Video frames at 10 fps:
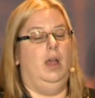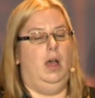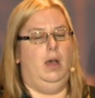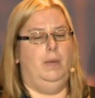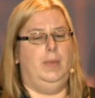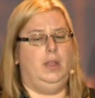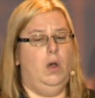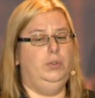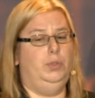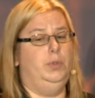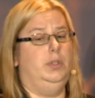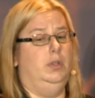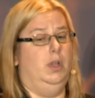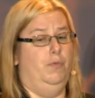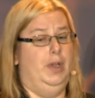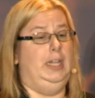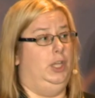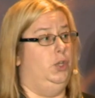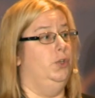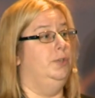Um, and culture was a, a, really
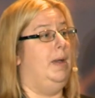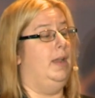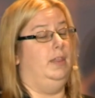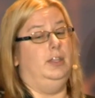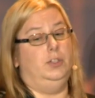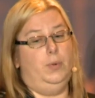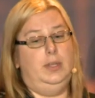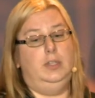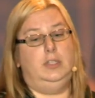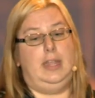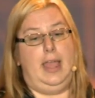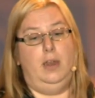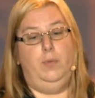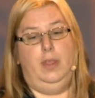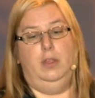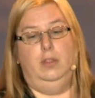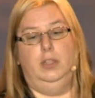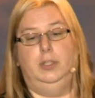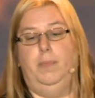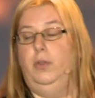huge part of this. To understand where the,
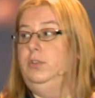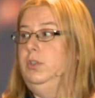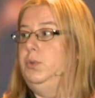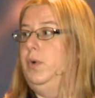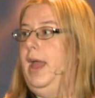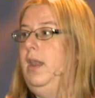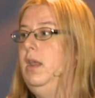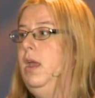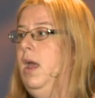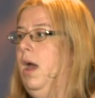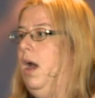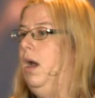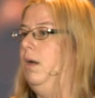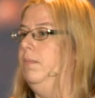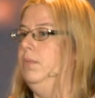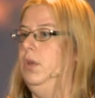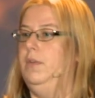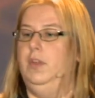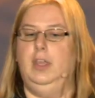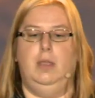the sponsors were at, um, you know,
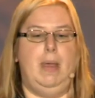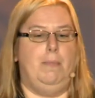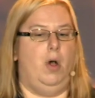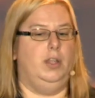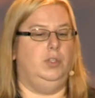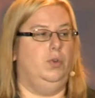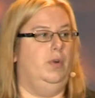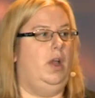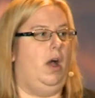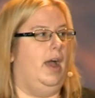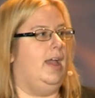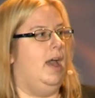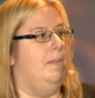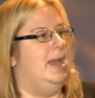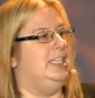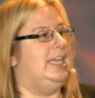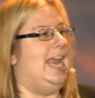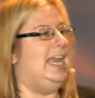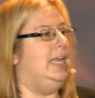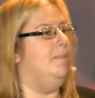if you think about my story, I, I, can't imagine
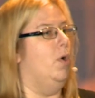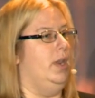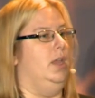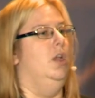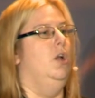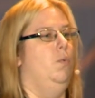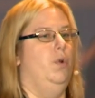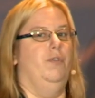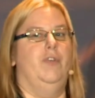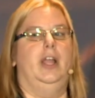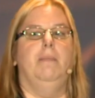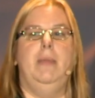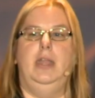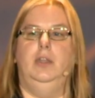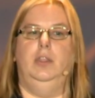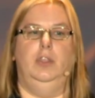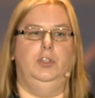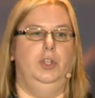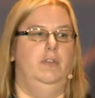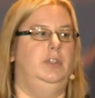anybody would have recommended the
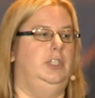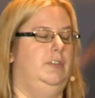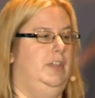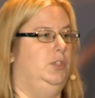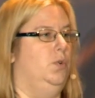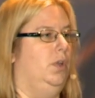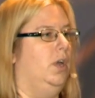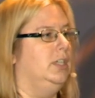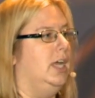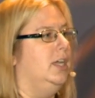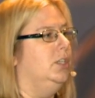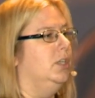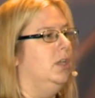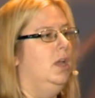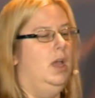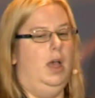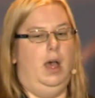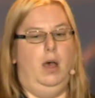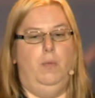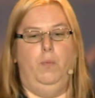services of this organisation
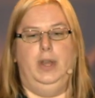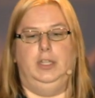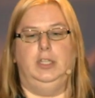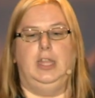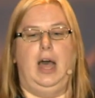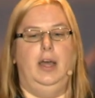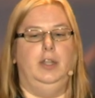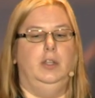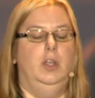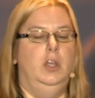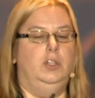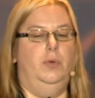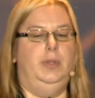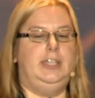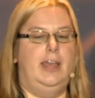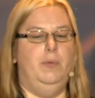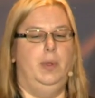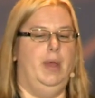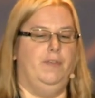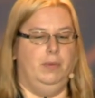um, when it started. So we say that we
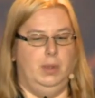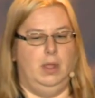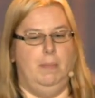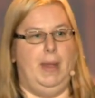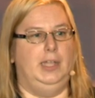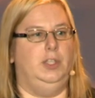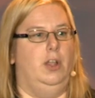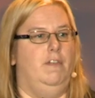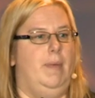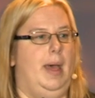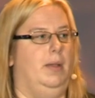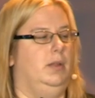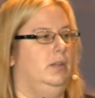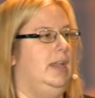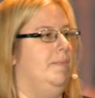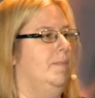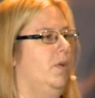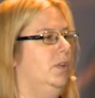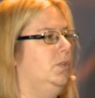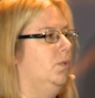went from a, a baseline of about a net
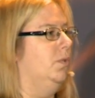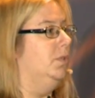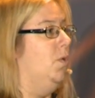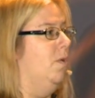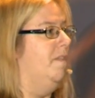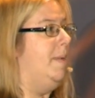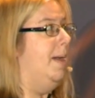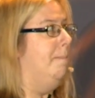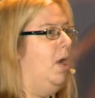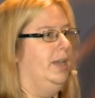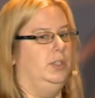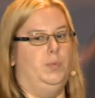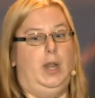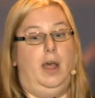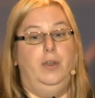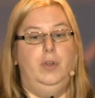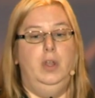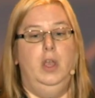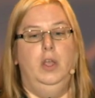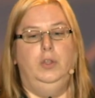promoter score of about minus 100
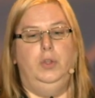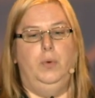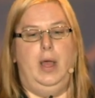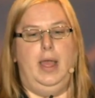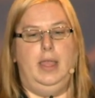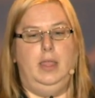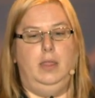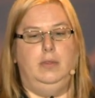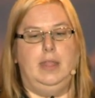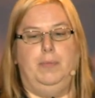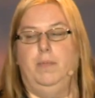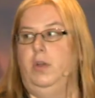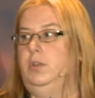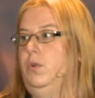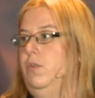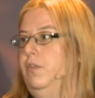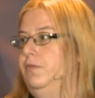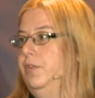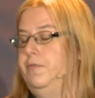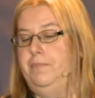to a net promoter score
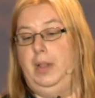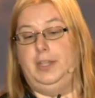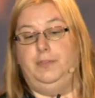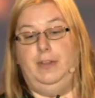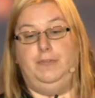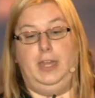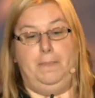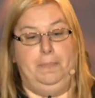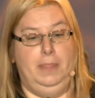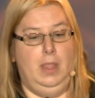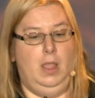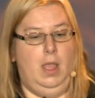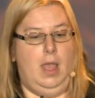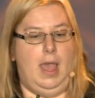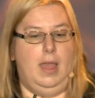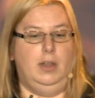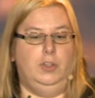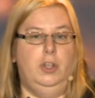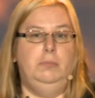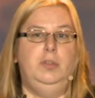of, of plus 50. And in
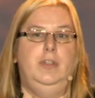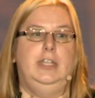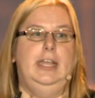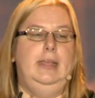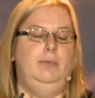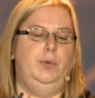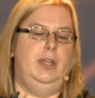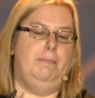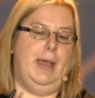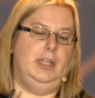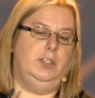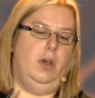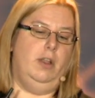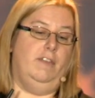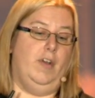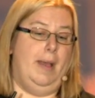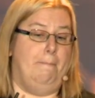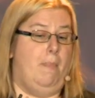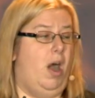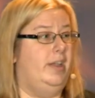terms of the teams, we had a baseline of around
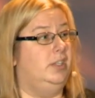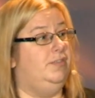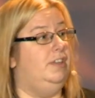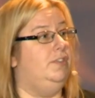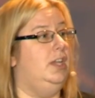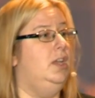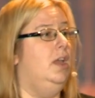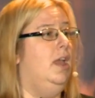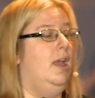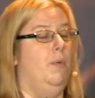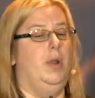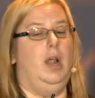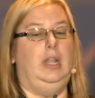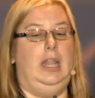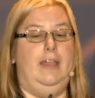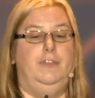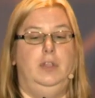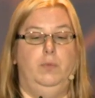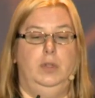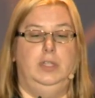minus 50, and when I left,
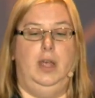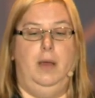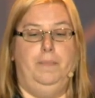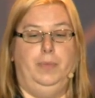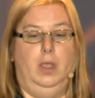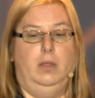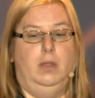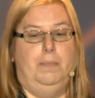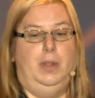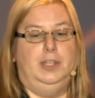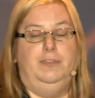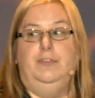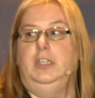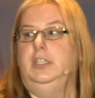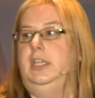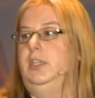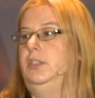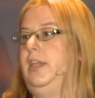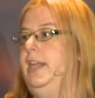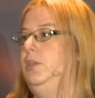it was um, a, a plus 56.
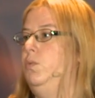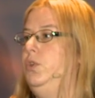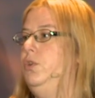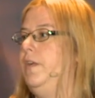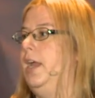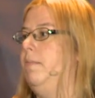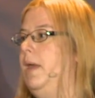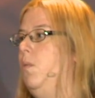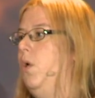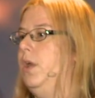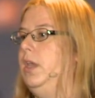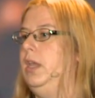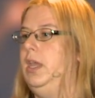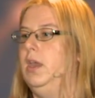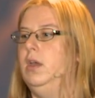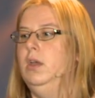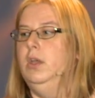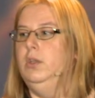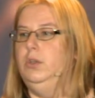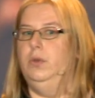So that is, would you recommend working here
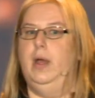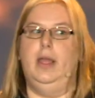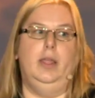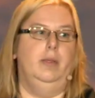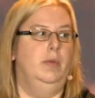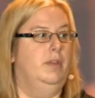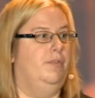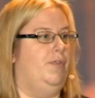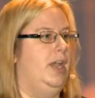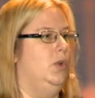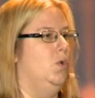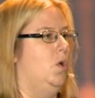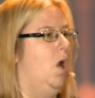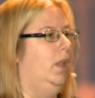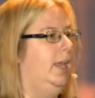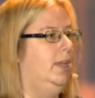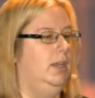to a friend or colleague?